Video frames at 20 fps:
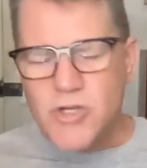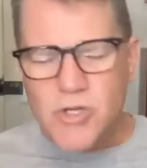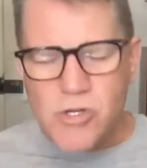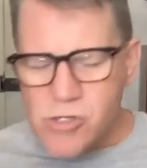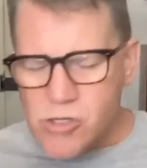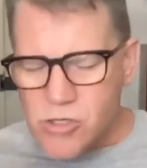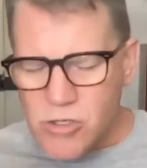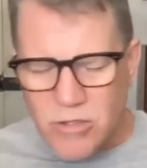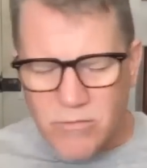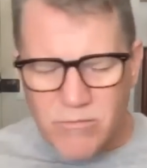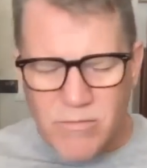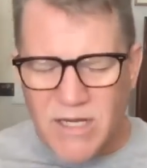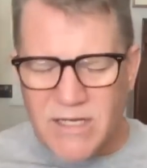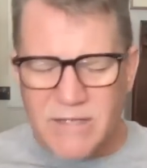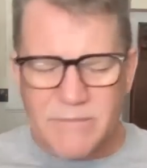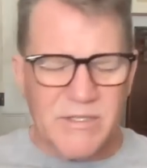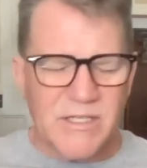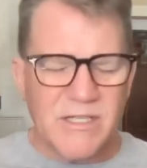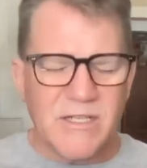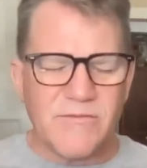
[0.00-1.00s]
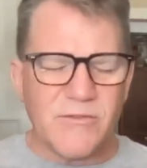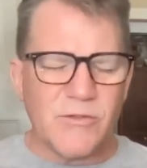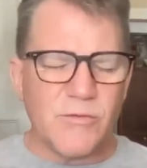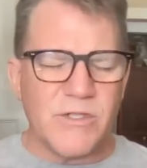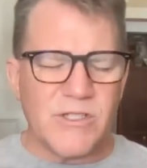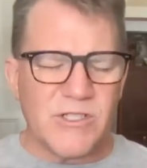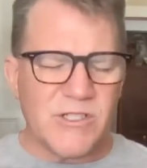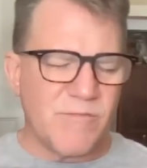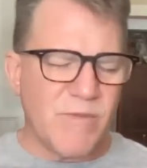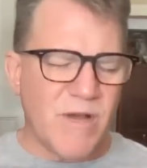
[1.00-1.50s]
juror might be
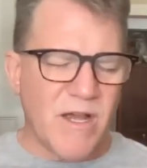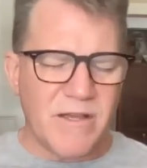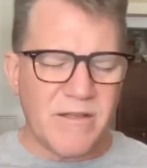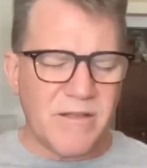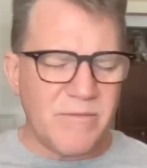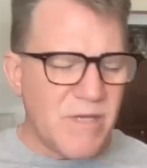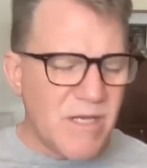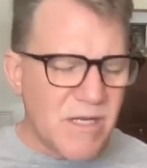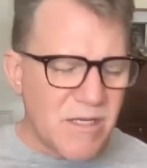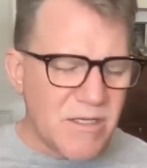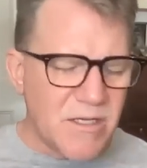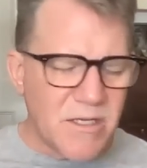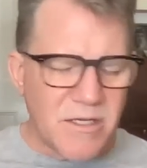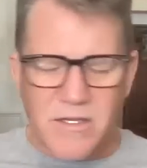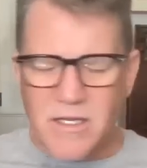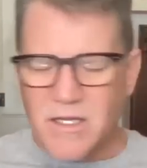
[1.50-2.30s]
influenced by the media,